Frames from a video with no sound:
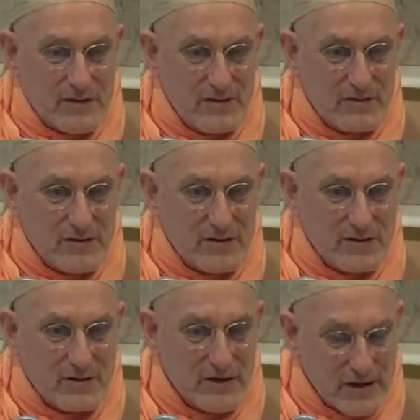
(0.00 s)
Yeah.
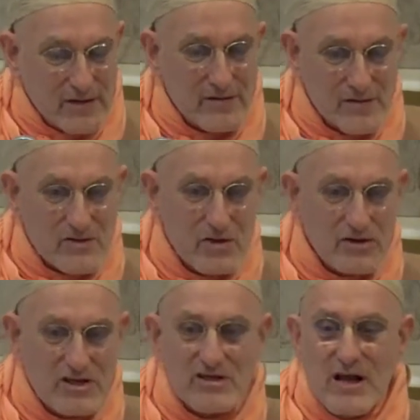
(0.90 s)
Does that make
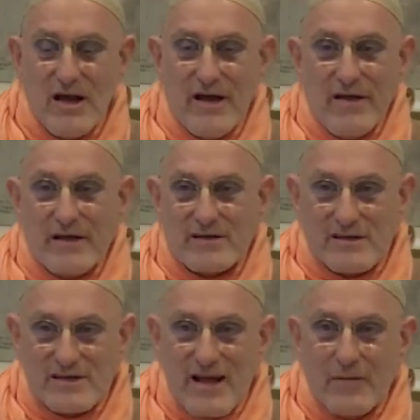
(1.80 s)
sense? Yeah.
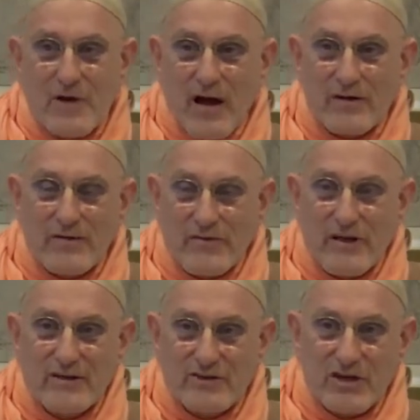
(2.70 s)
So
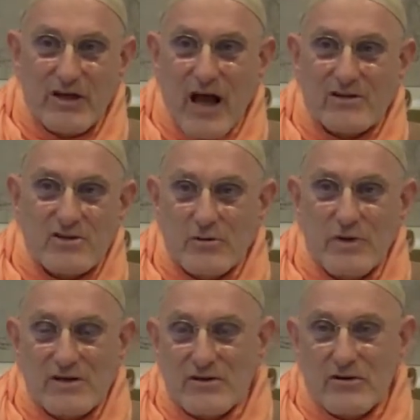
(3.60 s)
it's the same kind
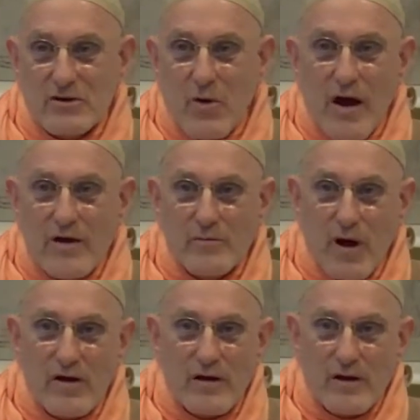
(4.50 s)
of thing.
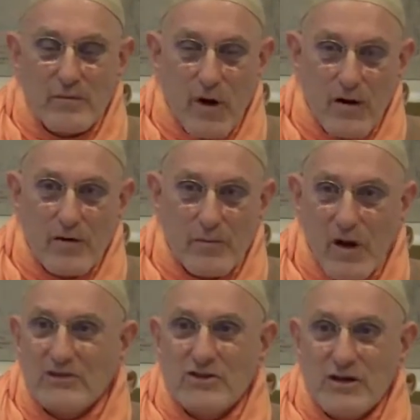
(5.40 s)
Jigyasu means you're
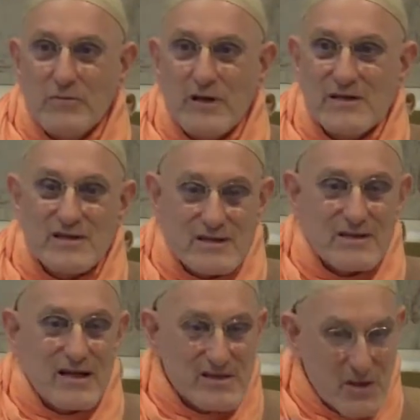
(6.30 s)
inquiring, party
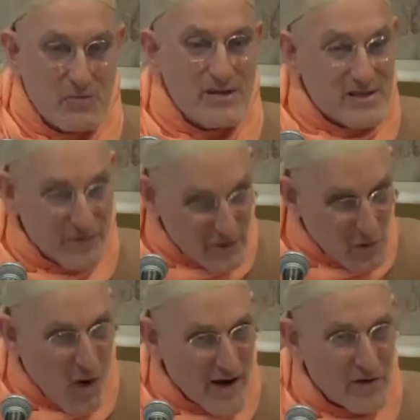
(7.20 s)
prashna
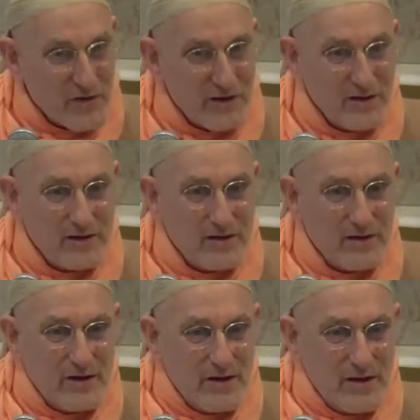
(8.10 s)
means it's the
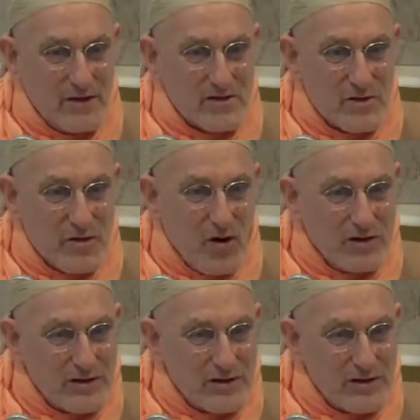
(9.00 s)
submissive inquiry.